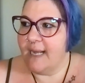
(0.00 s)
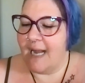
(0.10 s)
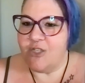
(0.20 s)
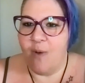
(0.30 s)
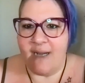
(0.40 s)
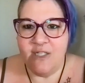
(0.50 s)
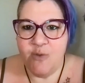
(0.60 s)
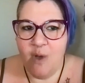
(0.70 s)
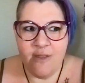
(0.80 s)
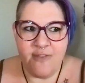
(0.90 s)
like I try to
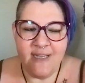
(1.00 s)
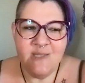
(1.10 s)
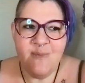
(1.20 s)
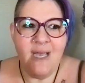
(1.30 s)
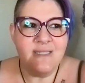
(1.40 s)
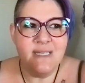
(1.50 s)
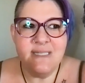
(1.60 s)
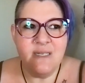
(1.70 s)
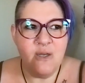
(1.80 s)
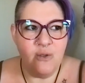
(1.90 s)
do all the things because
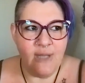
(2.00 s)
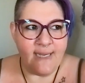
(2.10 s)
listen,